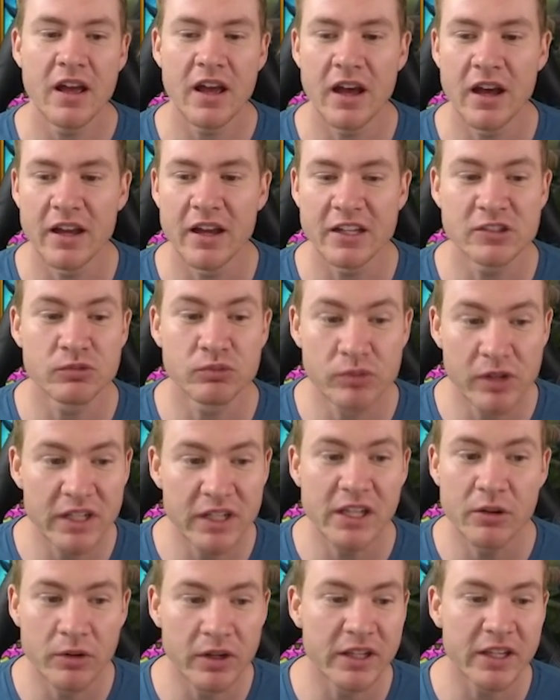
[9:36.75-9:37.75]
Uh, it's
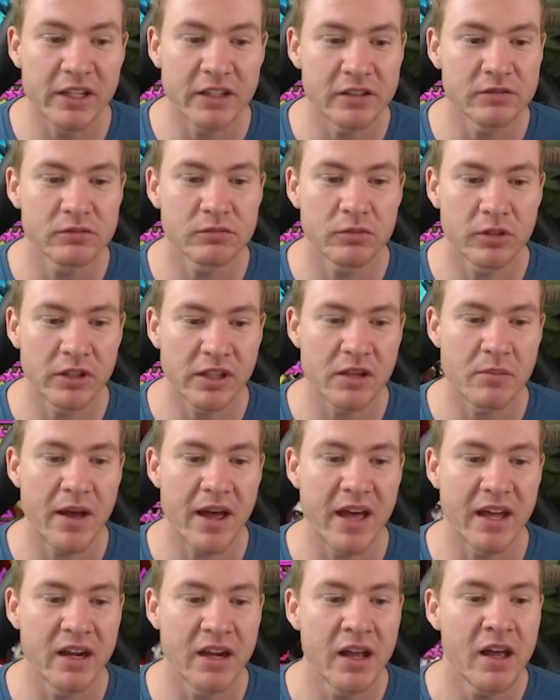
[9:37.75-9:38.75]
really, really, really
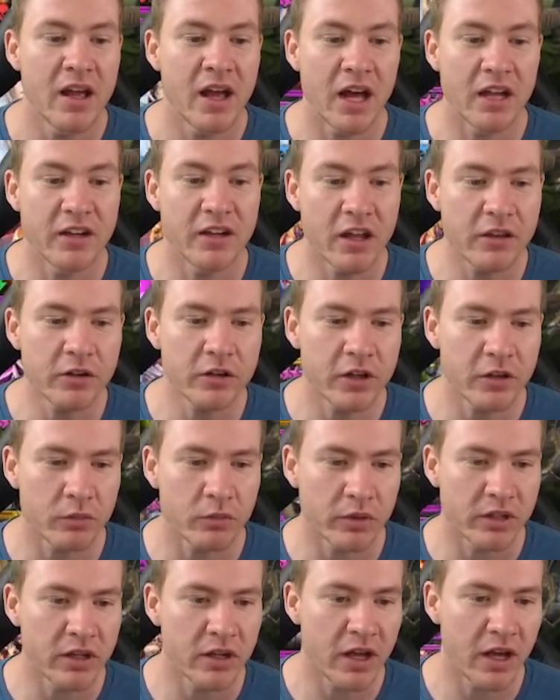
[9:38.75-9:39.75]
bad. Another good
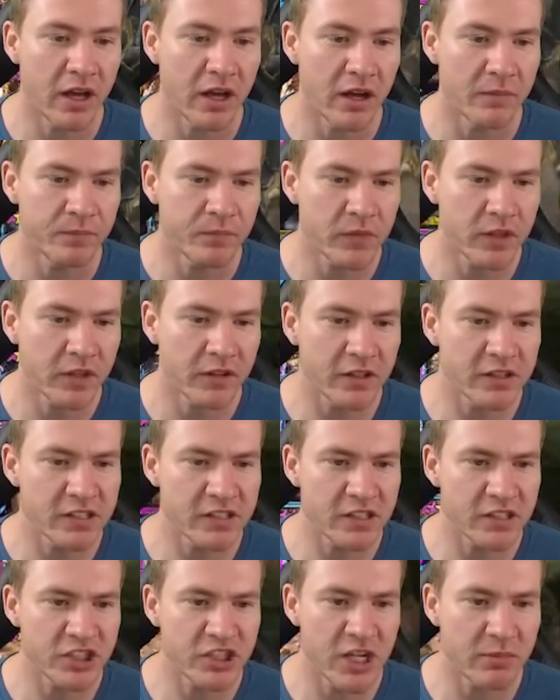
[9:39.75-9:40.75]
one. Um, this
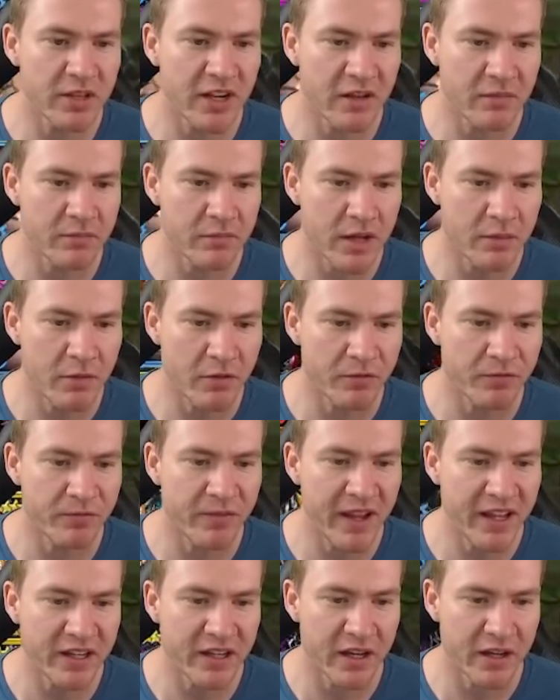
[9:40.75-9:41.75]
is a champ that I'm, I'm a
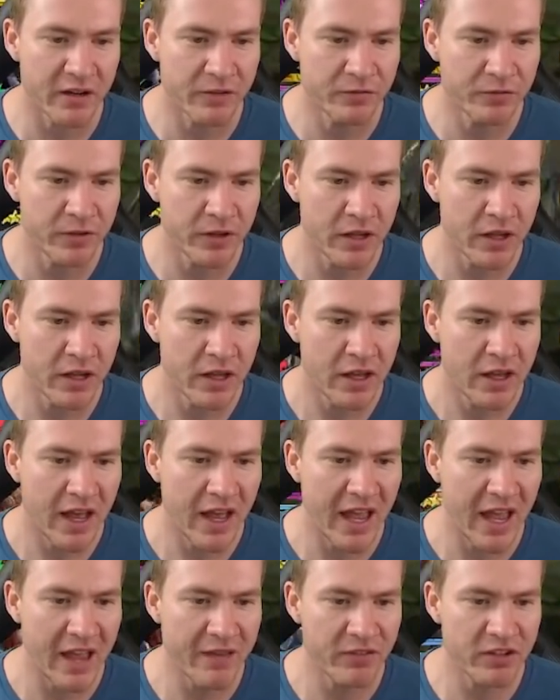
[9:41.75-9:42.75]
fan of.
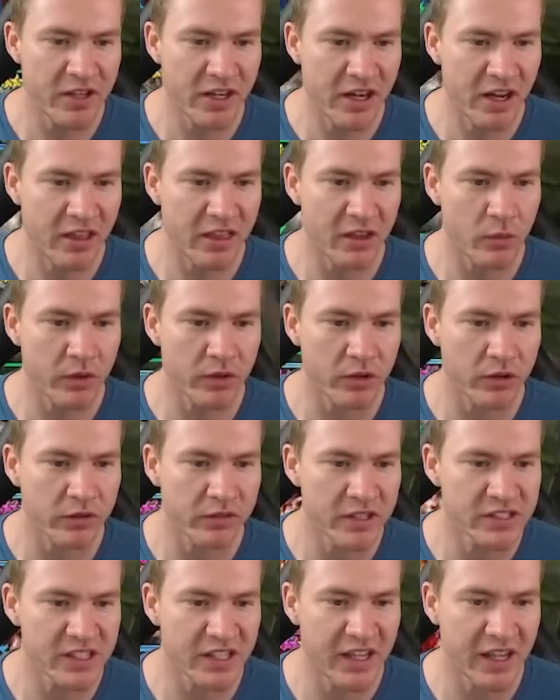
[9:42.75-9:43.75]
I haven't done anything with her on
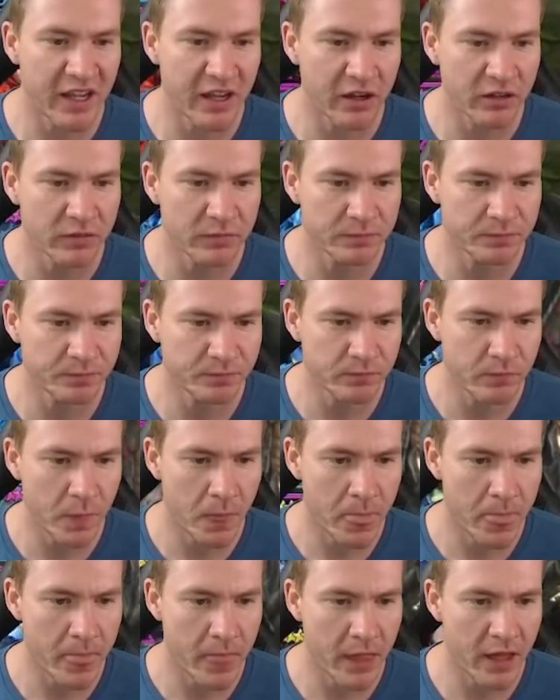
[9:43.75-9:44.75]
this account,
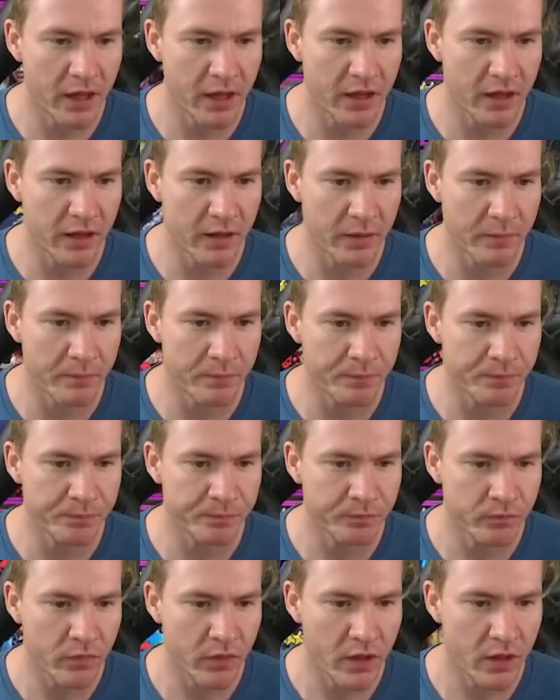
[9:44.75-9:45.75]
um,
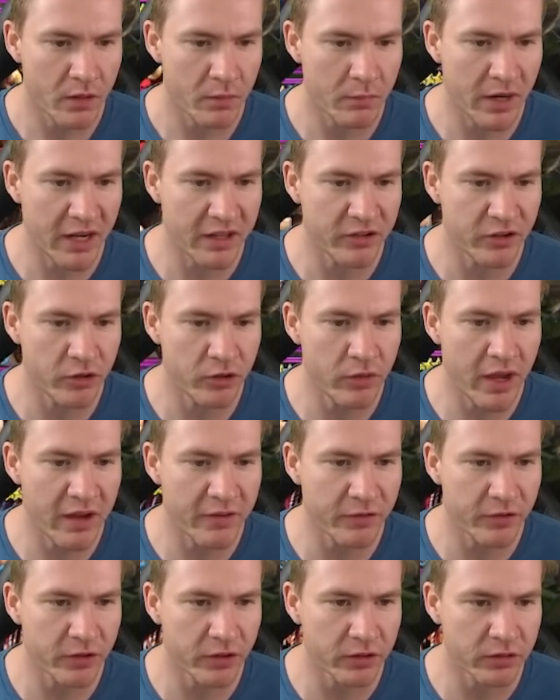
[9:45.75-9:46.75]
but I do
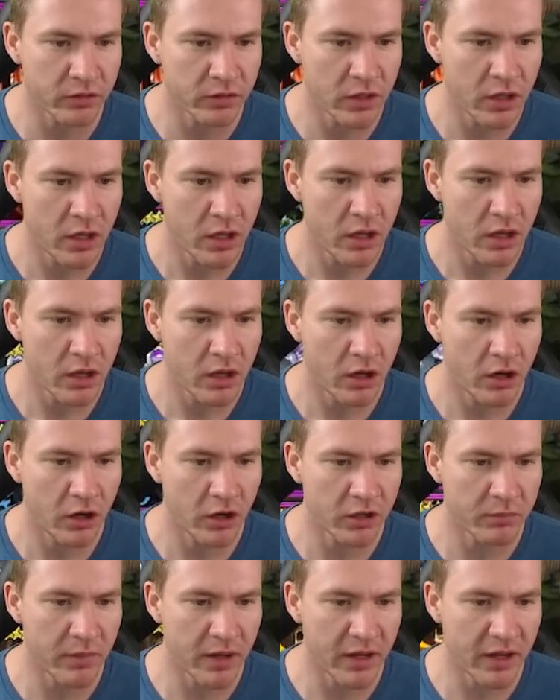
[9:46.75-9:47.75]
have her
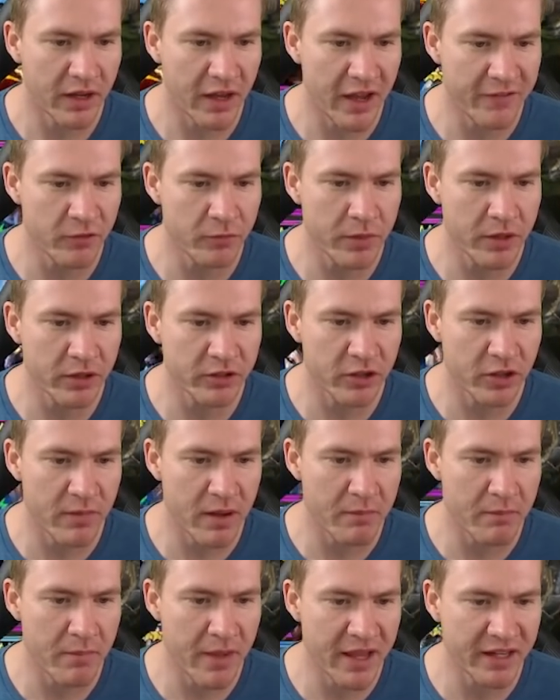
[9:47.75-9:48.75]
on my. I have her built on
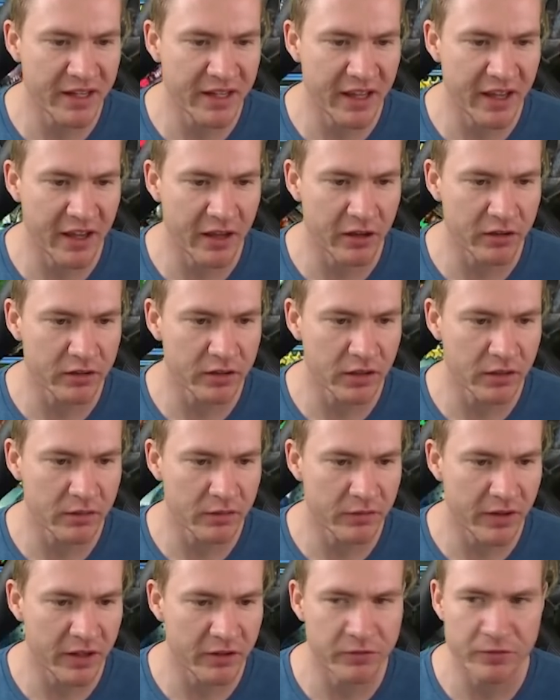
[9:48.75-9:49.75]
my main account
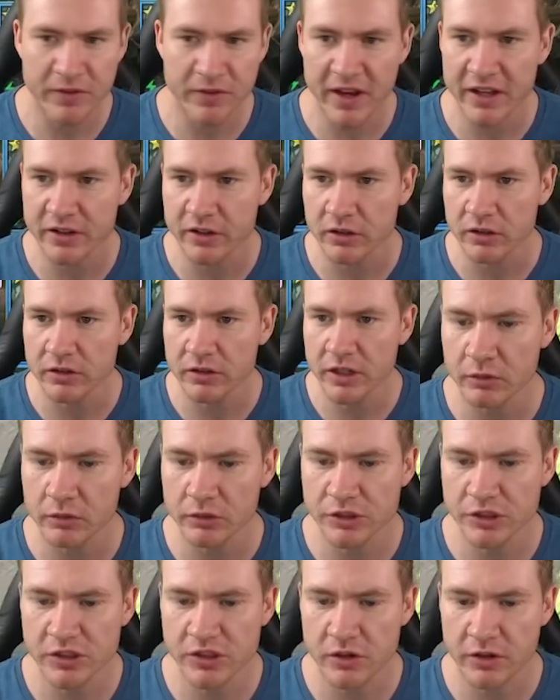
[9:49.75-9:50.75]
if I can find her.
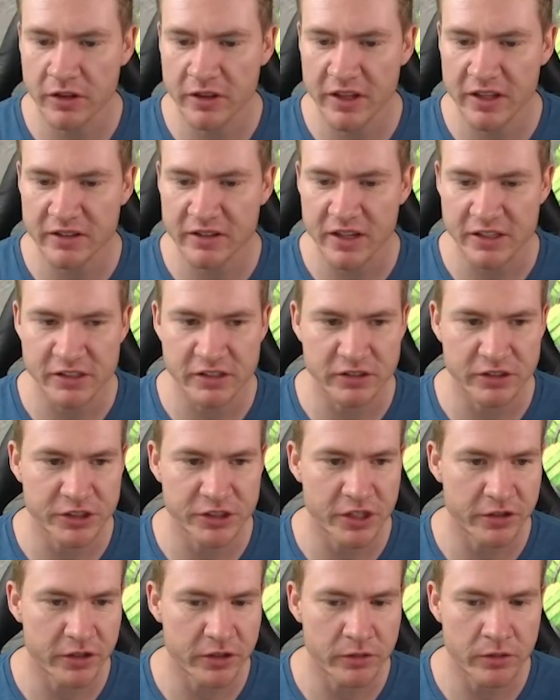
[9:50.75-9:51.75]
we'll just go into the index and
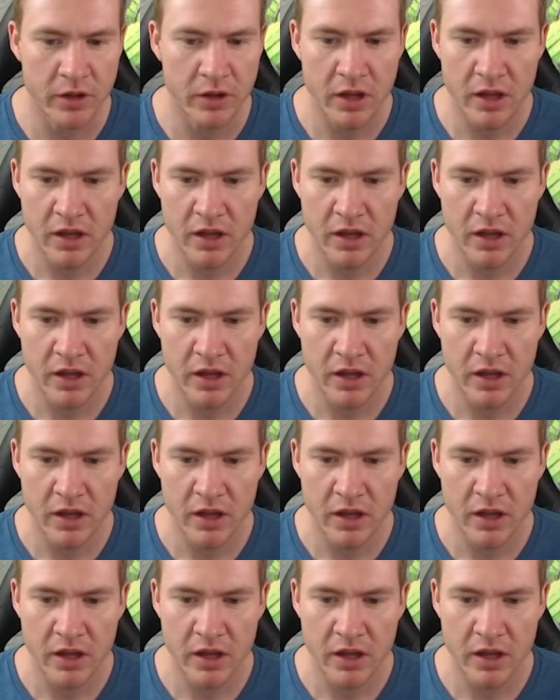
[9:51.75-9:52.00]
show you.